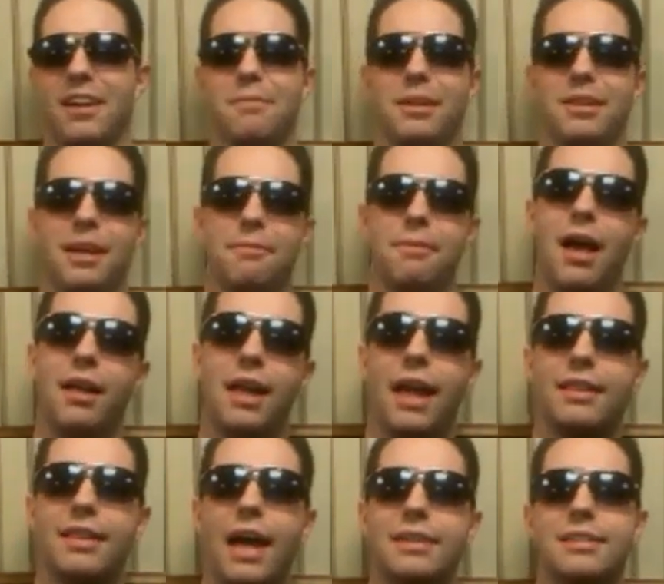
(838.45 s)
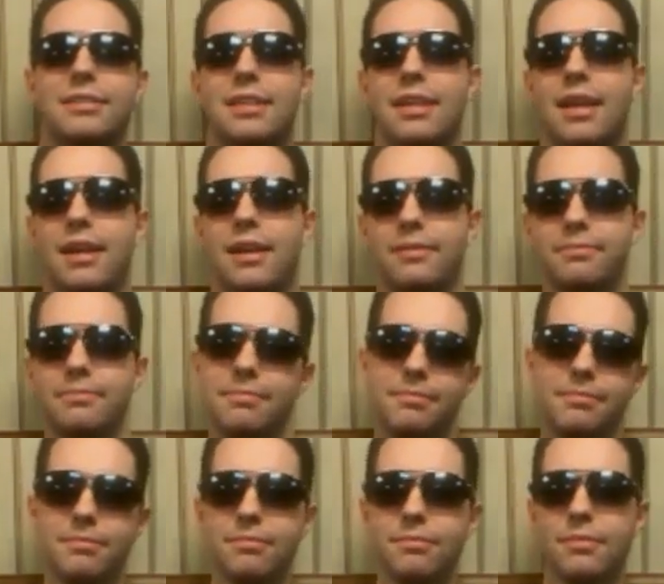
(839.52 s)
And I'd be like, well, I'd like to see
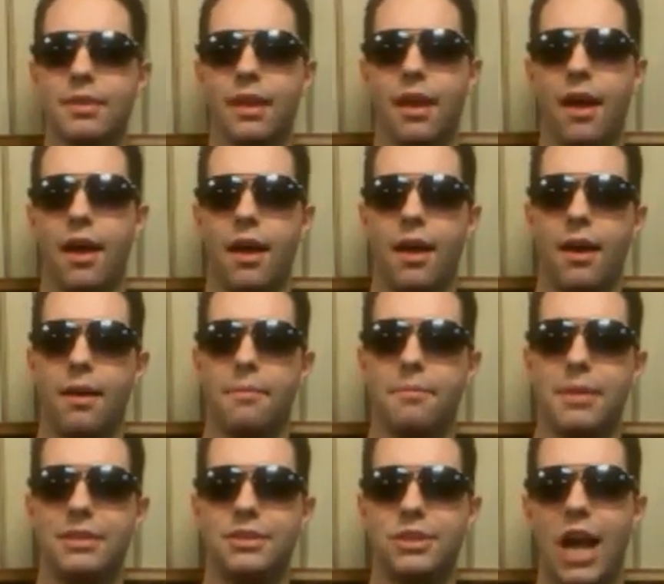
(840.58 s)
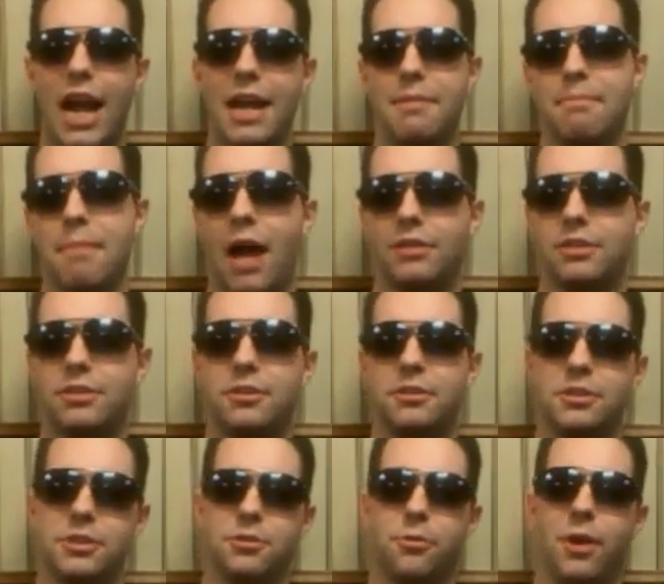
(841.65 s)
um, giant
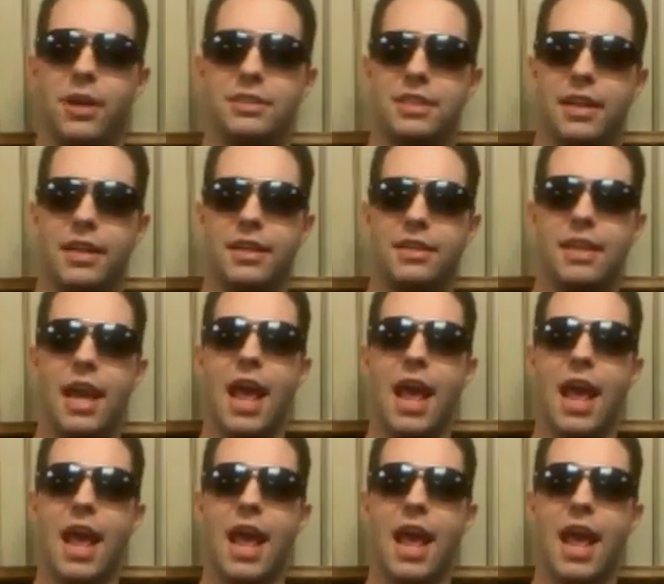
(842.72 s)
monsters destroying cities